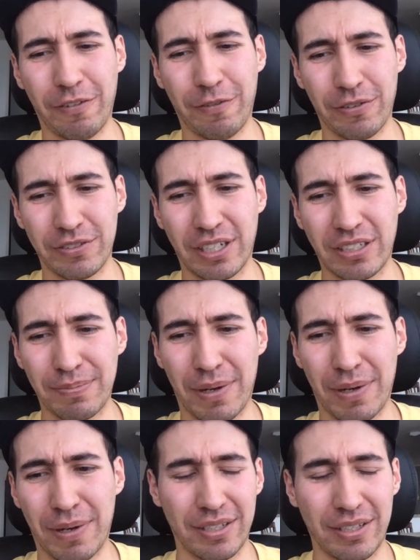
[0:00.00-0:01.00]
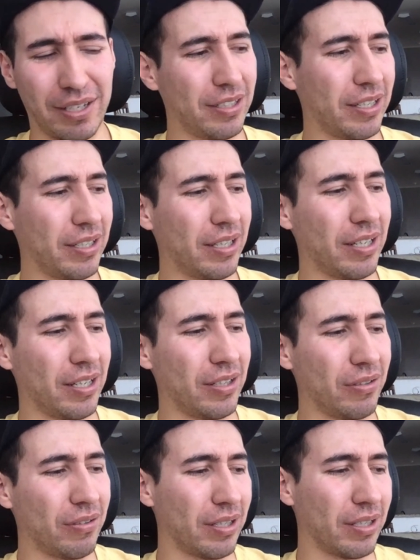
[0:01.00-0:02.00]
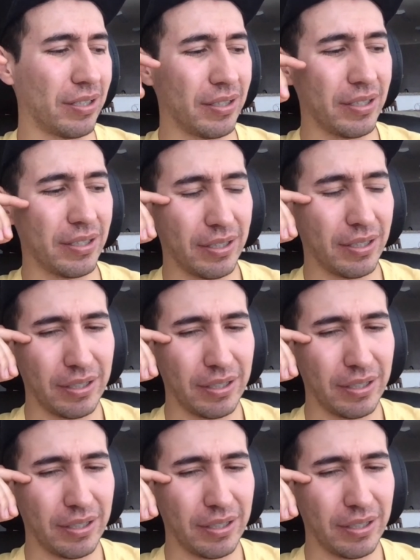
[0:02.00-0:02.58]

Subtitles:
You can do it for 6 months and then do it.